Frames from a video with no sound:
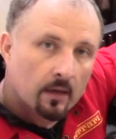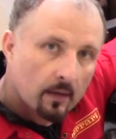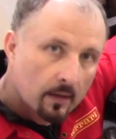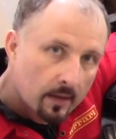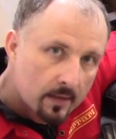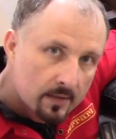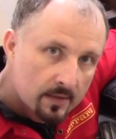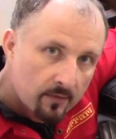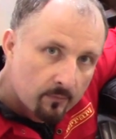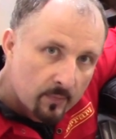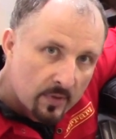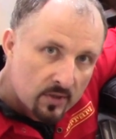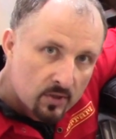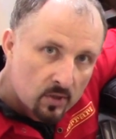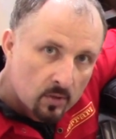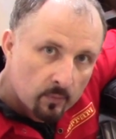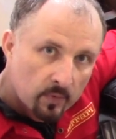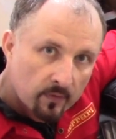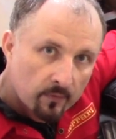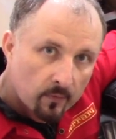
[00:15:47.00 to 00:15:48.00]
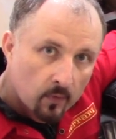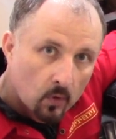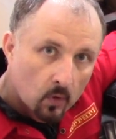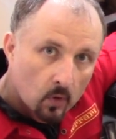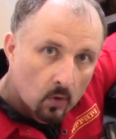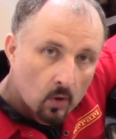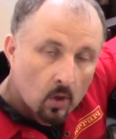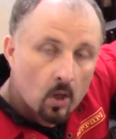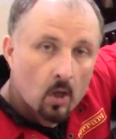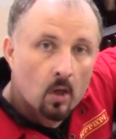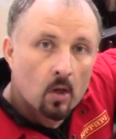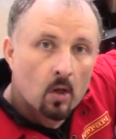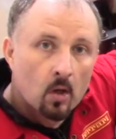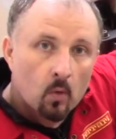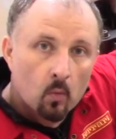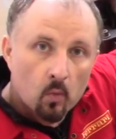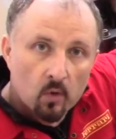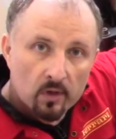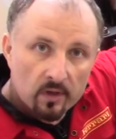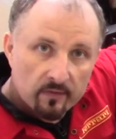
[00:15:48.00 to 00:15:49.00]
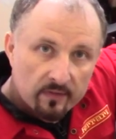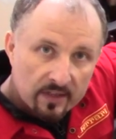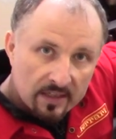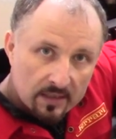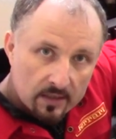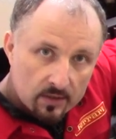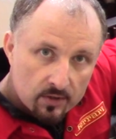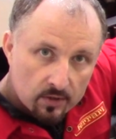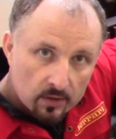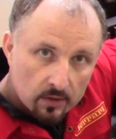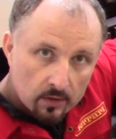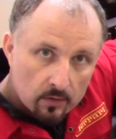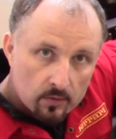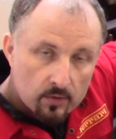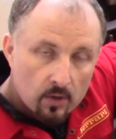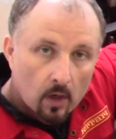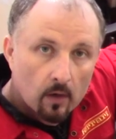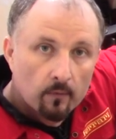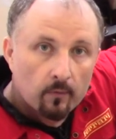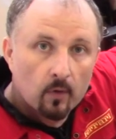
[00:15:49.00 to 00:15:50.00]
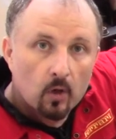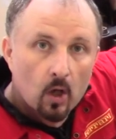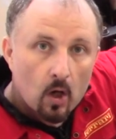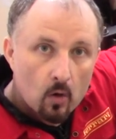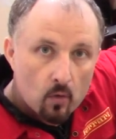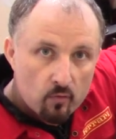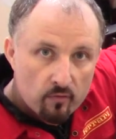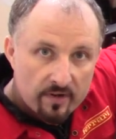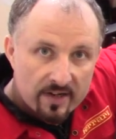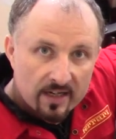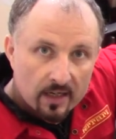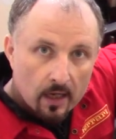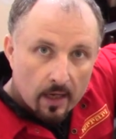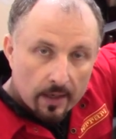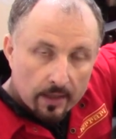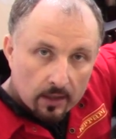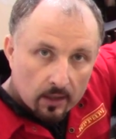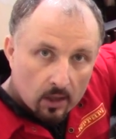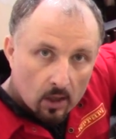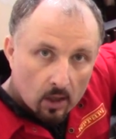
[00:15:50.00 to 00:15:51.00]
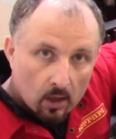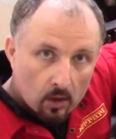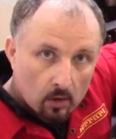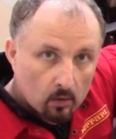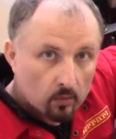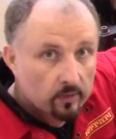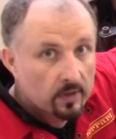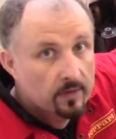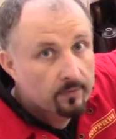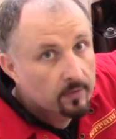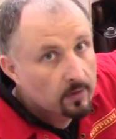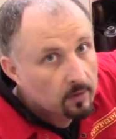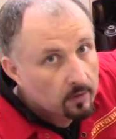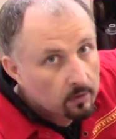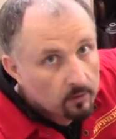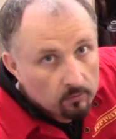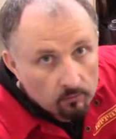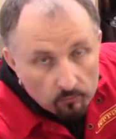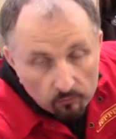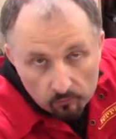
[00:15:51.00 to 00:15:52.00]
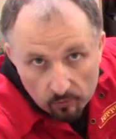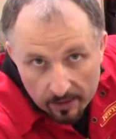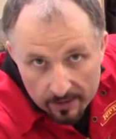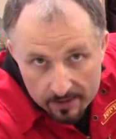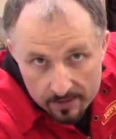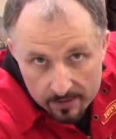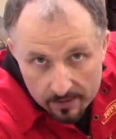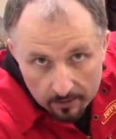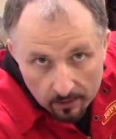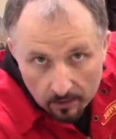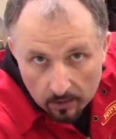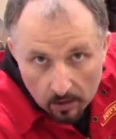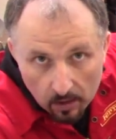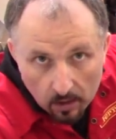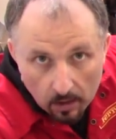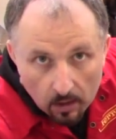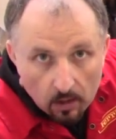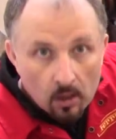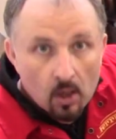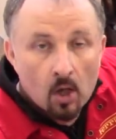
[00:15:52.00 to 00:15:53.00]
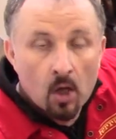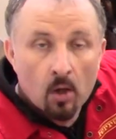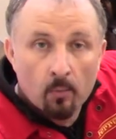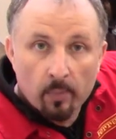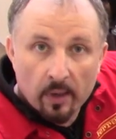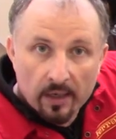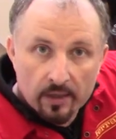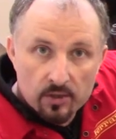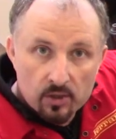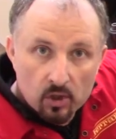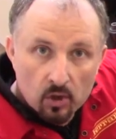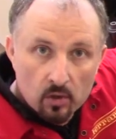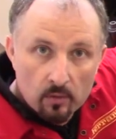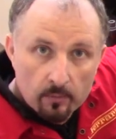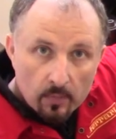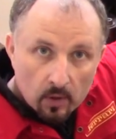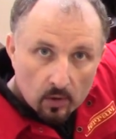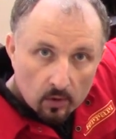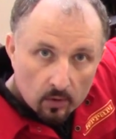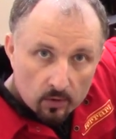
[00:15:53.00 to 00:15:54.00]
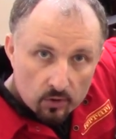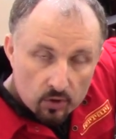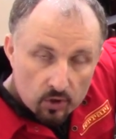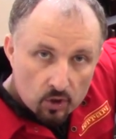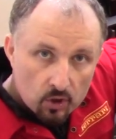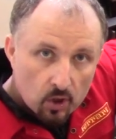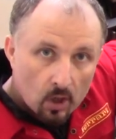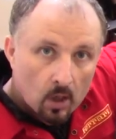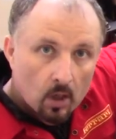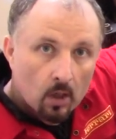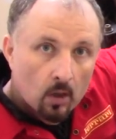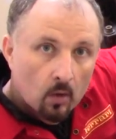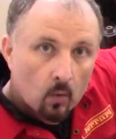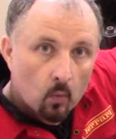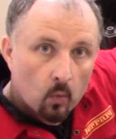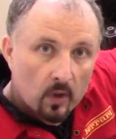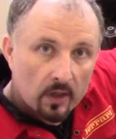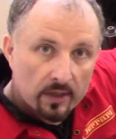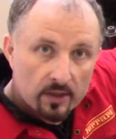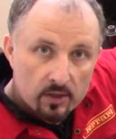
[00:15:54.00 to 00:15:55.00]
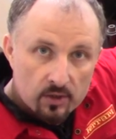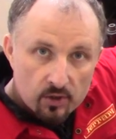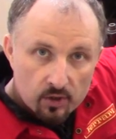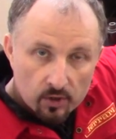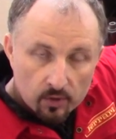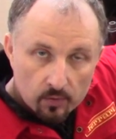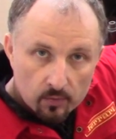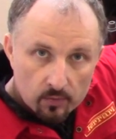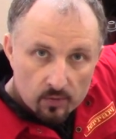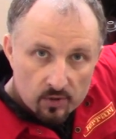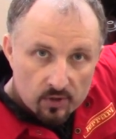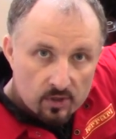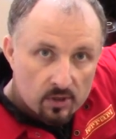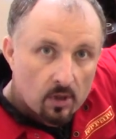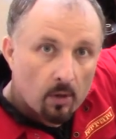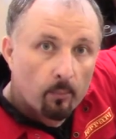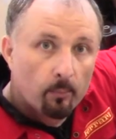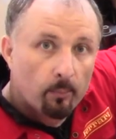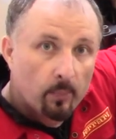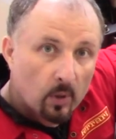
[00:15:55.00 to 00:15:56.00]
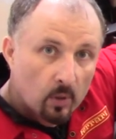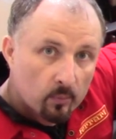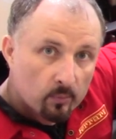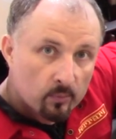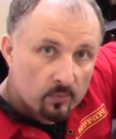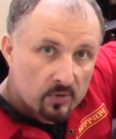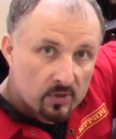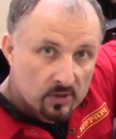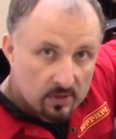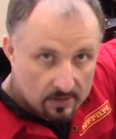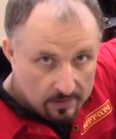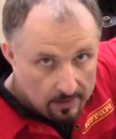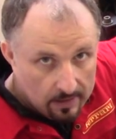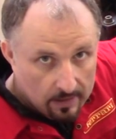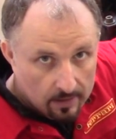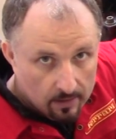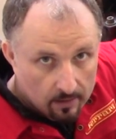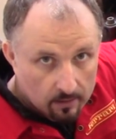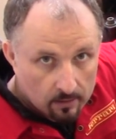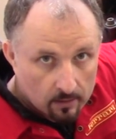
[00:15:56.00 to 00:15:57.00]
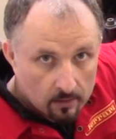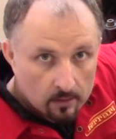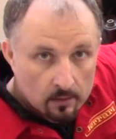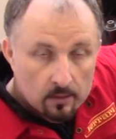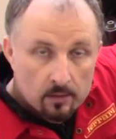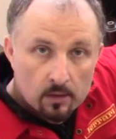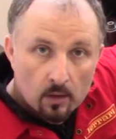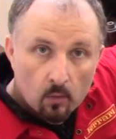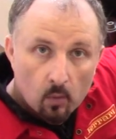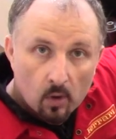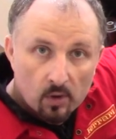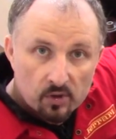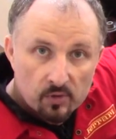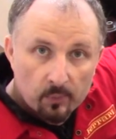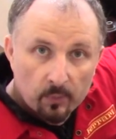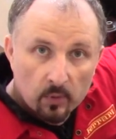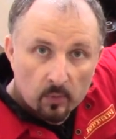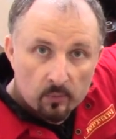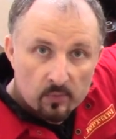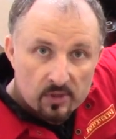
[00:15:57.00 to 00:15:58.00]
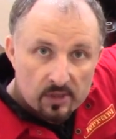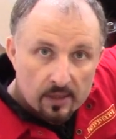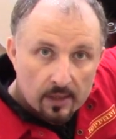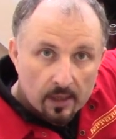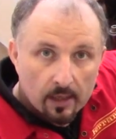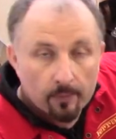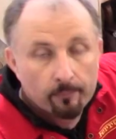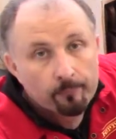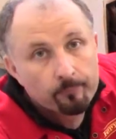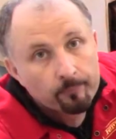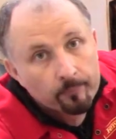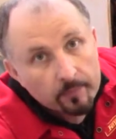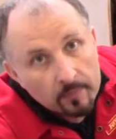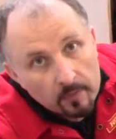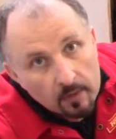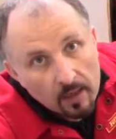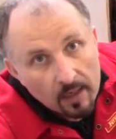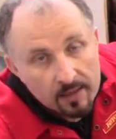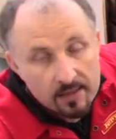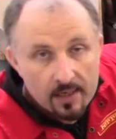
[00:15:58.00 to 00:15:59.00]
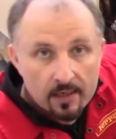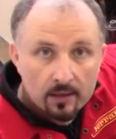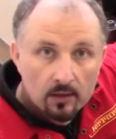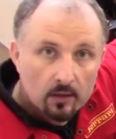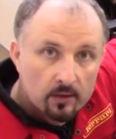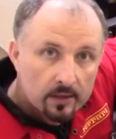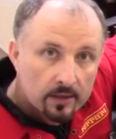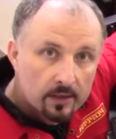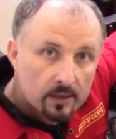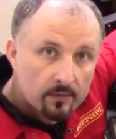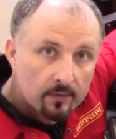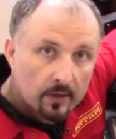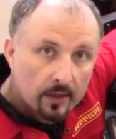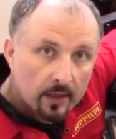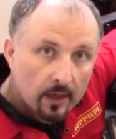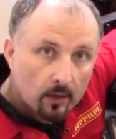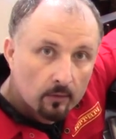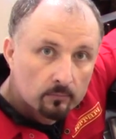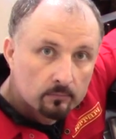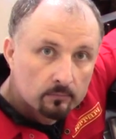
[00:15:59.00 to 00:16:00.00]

As I've mentioned before, one of the issues of lowering a car or even raising a car by too much will induce bump steer. So what's bump steer? Now take a look at this video.